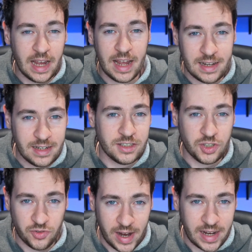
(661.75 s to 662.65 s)
and
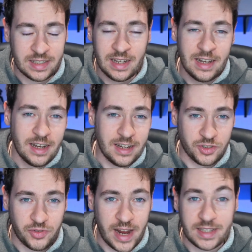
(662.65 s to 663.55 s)
direct
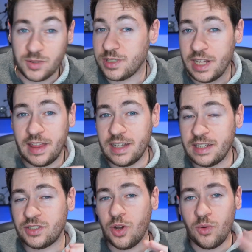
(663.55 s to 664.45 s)
address, which I think
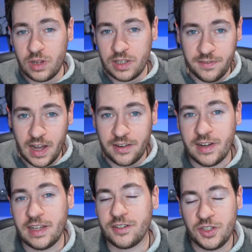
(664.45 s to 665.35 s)
is totally fine,
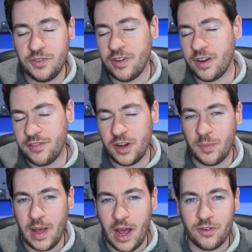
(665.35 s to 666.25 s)
right? They're two very, very
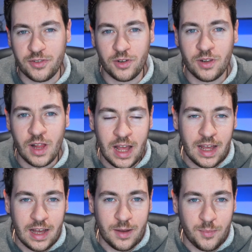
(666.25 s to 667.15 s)
powerful
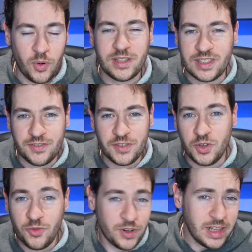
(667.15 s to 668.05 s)
points of
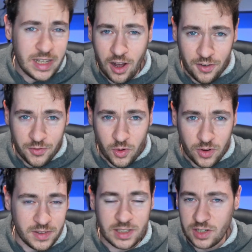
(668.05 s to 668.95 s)
view. Really, all four
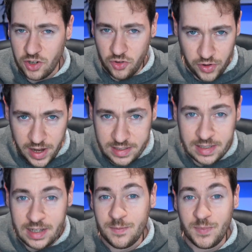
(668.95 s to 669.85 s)
of these are great
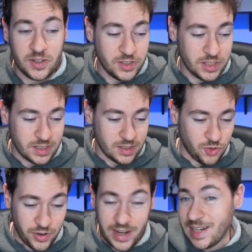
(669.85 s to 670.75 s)
they're just
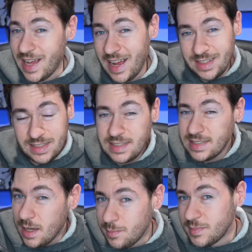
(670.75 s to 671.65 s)
great at
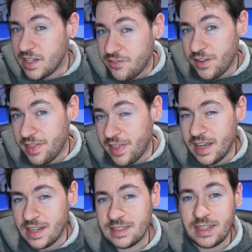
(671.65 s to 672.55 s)
some different
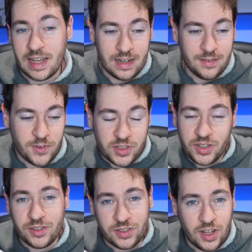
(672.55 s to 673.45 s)
things. And for
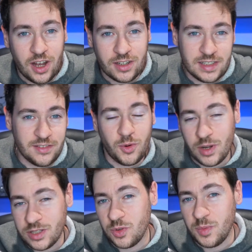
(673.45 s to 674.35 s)
certain songs, different
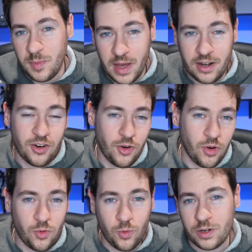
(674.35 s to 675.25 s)
ones will be better
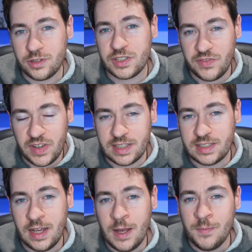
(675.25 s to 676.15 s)
or worse
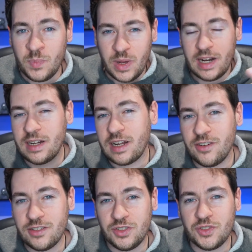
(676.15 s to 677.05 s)
fits. But I'd
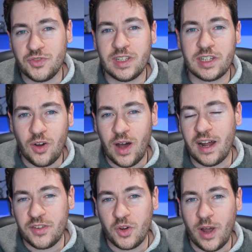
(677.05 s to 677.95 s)
encourage you to really go
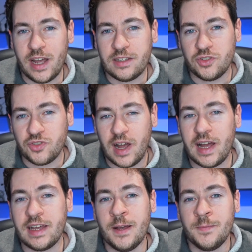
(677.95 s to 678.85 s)
out of your way to
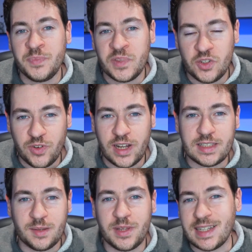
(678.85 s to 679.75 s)
try to write
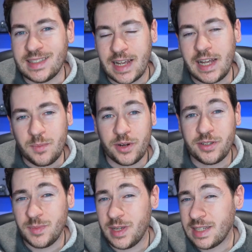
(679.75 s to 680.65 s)
something in second
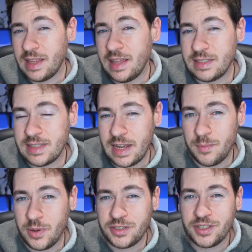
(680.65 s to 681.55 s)
person because I think
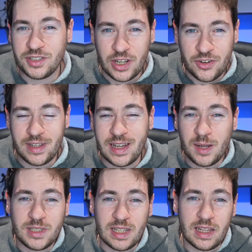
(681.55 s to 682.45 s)
second person generally
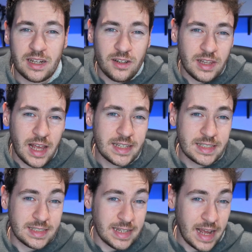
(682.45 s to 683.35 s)
comes a little
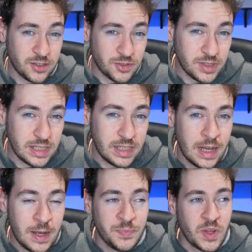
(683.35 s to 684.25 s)
less naturally,
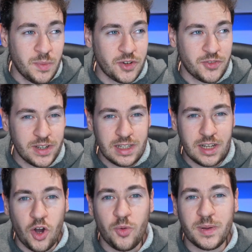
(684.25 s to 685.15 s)
but it
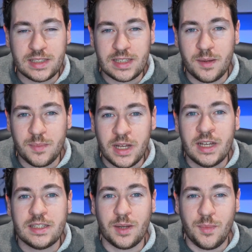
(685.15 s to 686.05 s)
really opens up
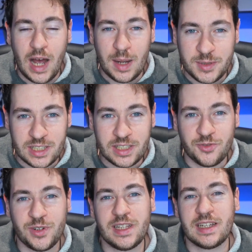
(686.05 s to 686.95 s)
some options. It
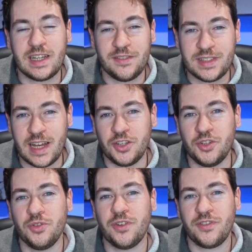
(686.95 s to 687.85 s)
really gives that
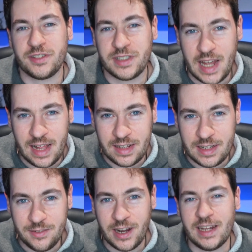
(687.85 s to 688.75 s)

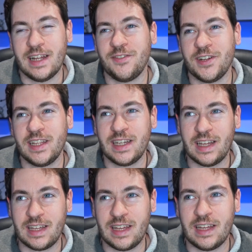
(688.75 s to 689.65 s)
universality, right? It really
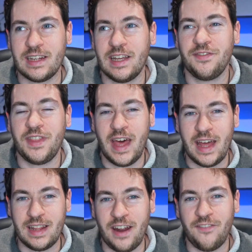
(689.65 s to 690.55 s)
can give
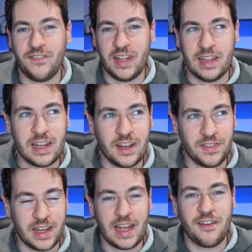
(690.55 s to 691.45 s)
that that feeling of
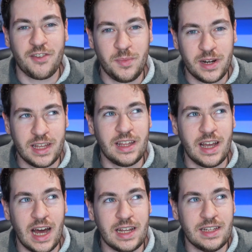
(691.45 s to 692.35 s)
like everybody in the
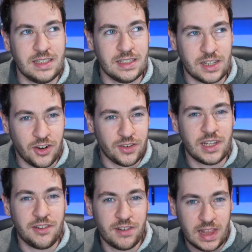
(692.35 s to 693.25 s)
audience is
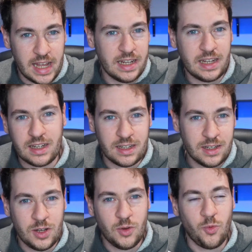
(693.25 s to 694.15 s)
currently relating
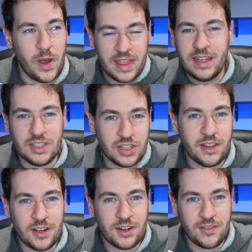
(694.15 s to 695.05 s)
with each
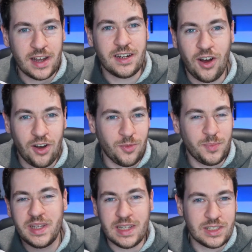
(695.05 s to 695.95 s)
other, right? All
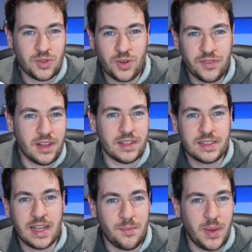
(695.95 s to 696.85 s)
being sort of on the
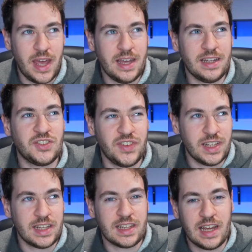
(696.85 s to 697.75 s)
same page,
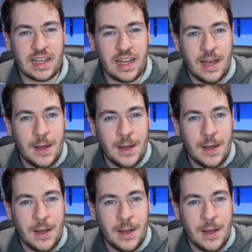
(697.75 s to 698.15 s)
feeling like